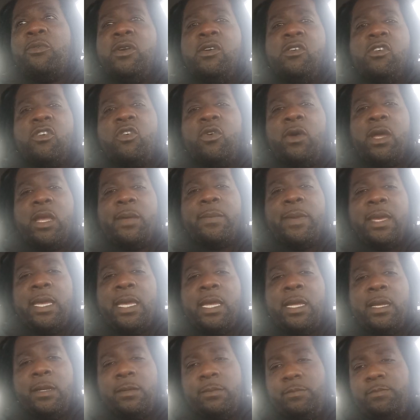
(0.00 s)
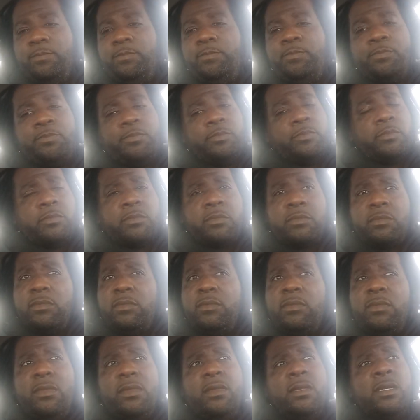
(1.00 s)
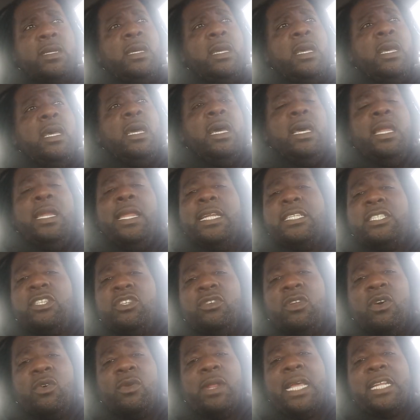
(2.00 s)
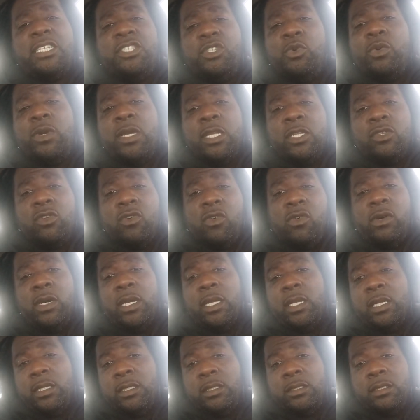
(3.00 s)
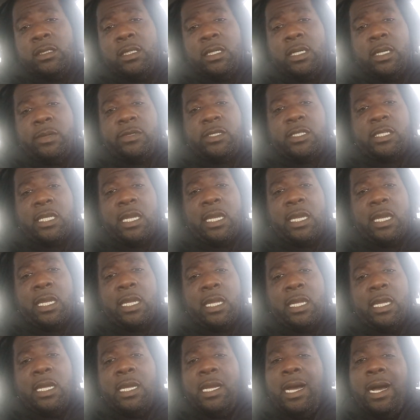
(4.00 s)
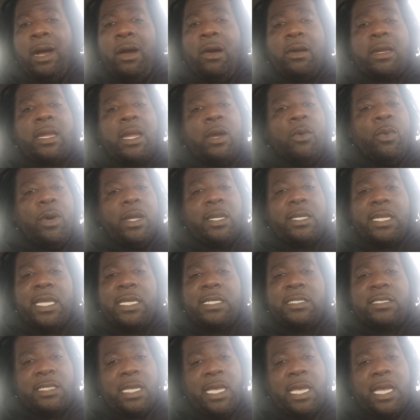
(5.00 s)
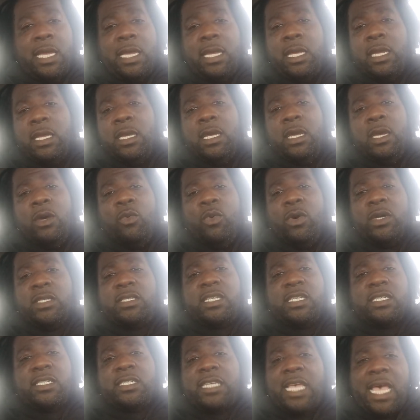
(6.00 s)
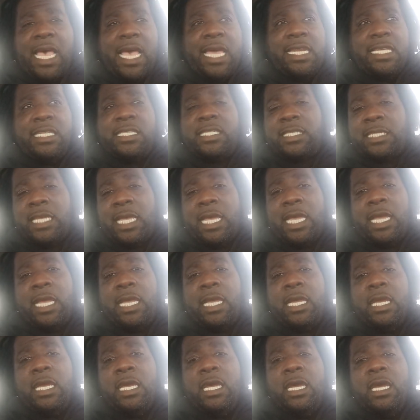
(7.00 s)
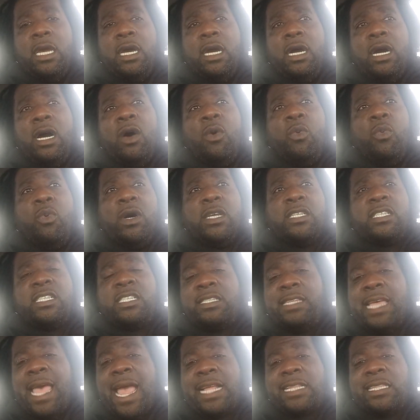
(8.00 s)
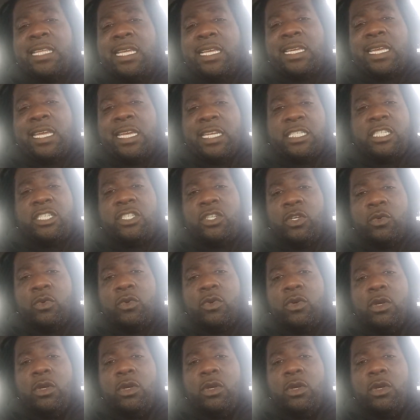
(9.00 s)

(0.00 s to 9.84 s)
real quick, man. And let you know that you can do it. You know what I'm saying? I don't care what they say, what society say, or what's stacked against you